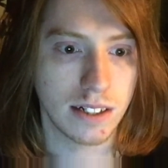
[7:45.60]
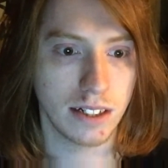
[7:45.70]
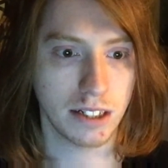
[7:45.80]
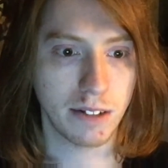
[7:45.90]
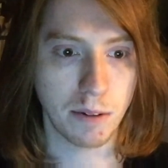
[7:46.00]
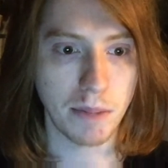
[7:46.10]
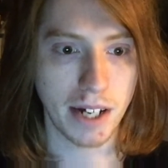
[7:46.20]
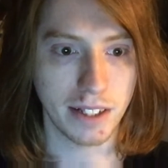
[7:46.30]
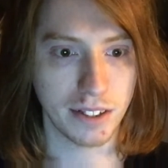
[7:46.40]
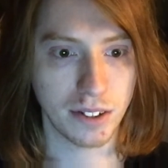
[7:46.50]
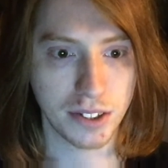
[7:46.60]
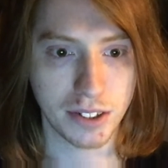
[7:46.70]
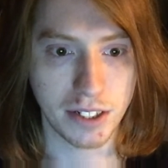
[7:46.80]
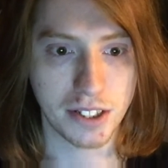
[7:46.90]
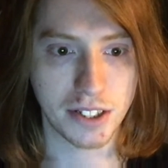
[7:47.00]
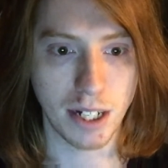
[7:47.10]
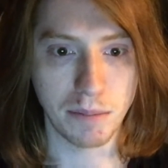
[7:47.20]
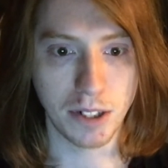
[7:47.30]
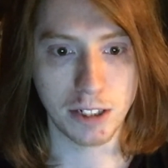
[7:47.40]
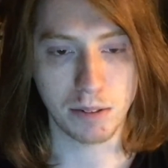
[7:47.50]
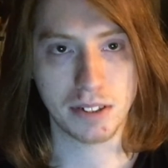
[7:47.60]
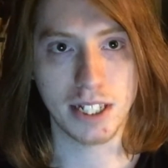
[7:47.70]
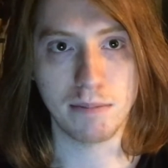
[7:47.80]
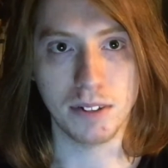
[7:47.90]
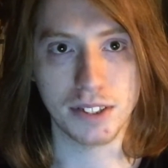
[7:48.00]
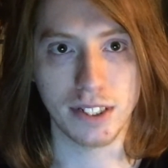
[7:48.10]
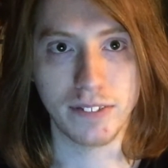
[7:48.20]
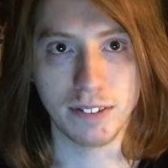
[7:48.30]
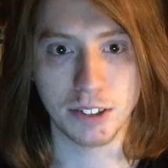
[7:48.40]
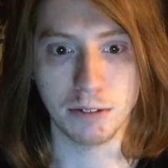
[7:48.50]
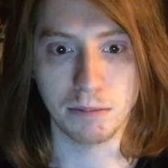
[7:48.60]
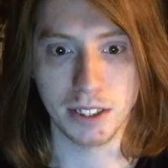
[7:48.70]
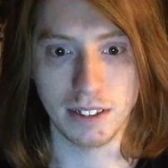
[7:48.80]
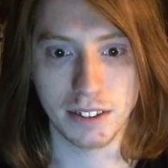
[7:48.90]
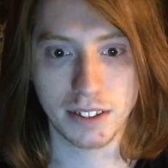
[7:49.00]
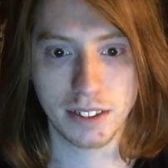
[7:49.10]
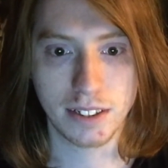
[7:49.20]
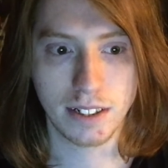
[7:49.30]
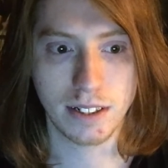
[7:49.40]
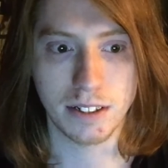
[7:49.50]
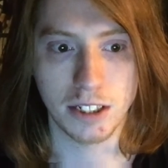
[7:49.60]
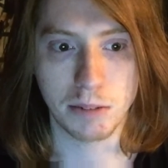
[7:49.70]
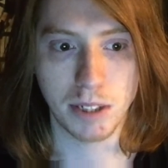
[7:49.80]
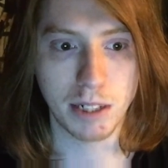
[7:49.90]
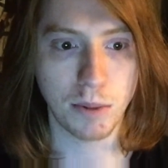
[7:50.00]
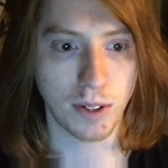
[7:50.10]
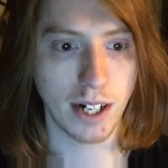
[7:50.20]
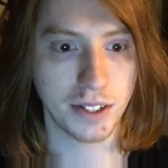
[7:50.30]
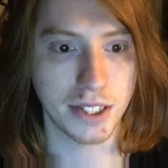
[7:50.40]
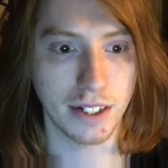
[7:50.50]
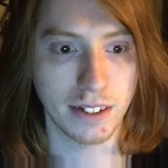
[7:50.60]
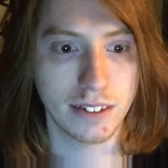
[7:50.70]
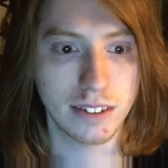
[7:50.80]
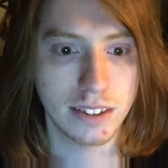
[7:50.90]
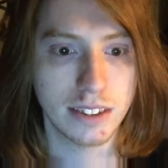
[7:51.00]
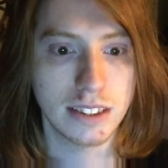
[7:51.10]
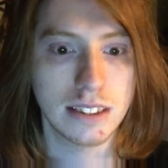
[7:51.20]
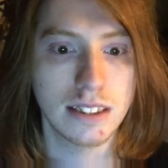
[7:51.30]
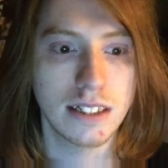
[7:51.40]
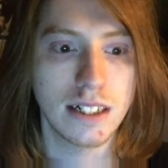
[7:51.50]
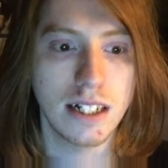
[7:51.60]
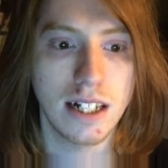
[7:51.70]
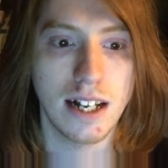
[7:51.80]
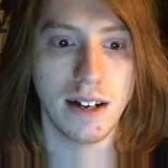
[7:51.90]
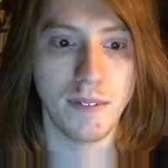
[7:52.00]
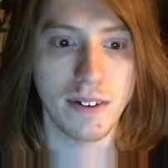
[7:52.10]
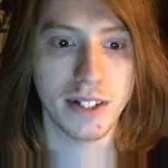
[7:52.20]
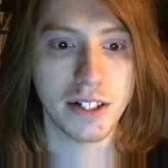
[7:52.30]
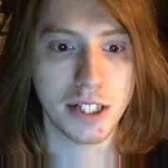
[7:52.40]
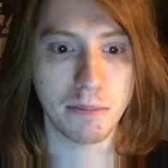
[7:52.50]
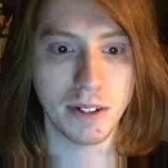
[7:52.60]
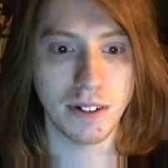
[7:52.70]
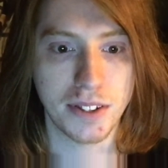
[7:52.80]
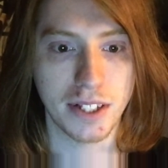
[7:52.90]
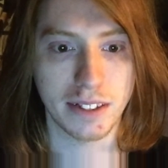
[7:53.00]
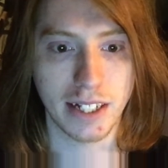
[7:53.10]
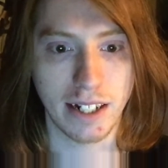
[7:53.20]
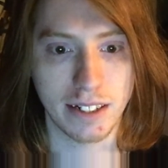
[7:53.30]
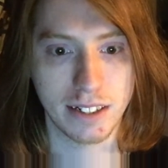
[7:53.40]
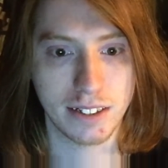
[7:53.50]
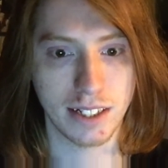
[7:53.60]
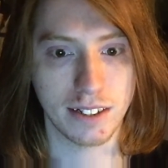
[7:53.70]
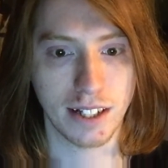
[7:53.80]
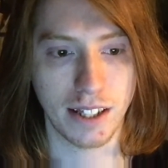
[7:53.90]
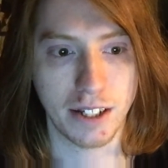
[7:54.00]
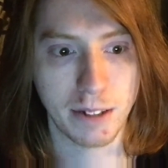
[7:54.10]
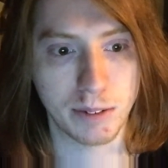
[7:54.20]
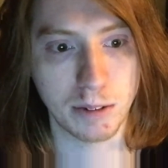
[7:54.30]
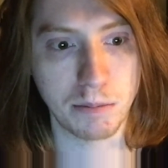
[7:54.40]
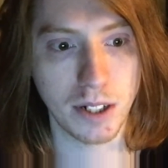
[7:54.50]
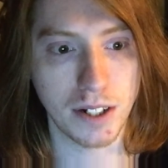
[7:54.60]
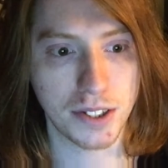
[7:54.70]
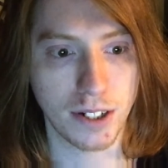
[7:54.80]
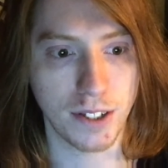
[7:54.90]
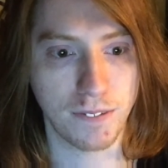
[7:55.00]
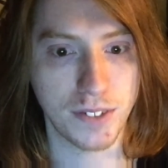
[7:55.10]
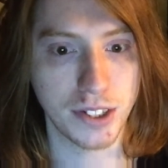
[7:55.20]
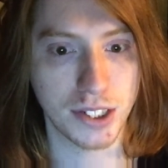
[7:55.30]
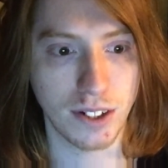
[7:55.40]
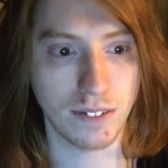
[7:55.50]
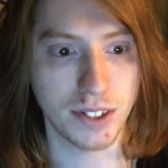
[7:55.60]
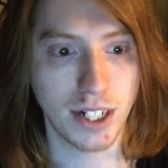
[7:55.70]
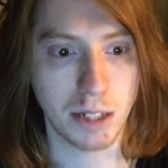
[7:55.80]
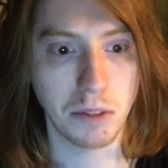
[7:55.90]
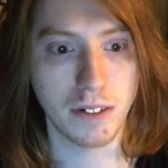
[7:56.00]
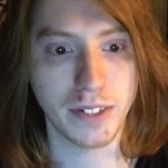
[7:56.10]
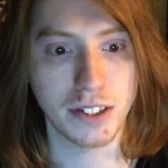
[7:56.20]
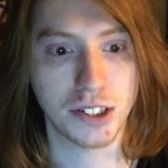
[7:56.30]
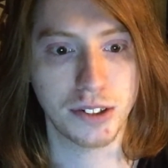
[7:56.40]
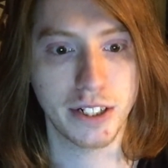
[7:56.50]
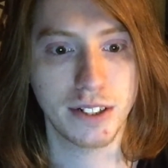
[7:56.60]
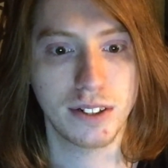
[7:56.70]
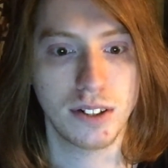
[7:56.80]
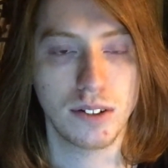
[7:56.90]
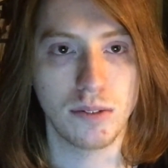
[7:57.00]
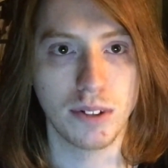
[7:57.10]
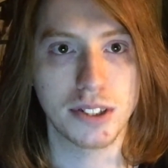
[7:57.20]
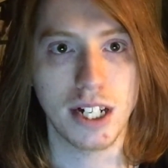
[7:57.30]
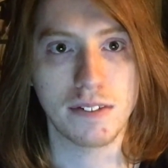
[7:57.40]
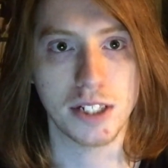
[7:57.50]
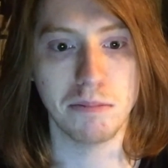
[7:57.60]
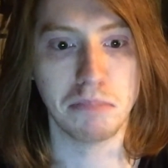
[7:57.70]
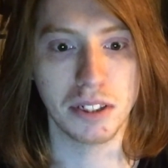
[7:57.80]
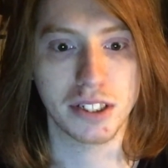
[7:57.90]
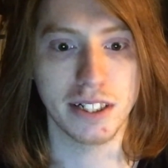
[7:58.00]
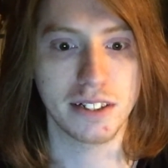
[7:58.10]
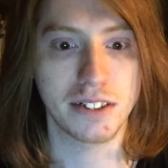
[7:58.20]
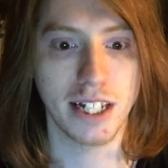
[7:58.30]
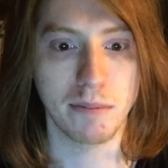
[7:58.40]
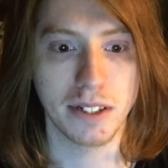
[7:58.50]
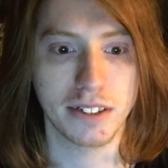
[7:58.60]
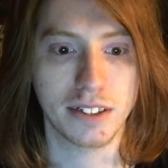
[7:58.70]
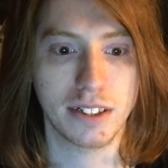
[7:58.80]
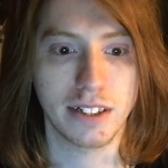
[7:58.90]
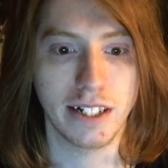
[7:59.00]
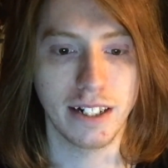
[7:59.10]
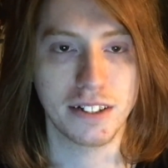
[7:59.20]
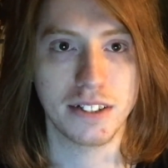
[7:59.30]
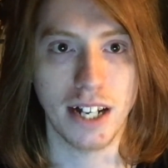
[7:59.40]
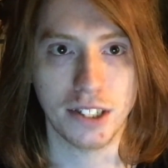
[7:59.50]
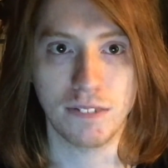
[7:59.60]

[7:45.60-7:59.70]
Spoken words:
And keep in mind that those are just some notable examples of hipstermobiles. There's plenty more out there. Remember that some people say that hipstermobiles are the future of the automotive industry, which is obviously a bullshit statement, and it's not the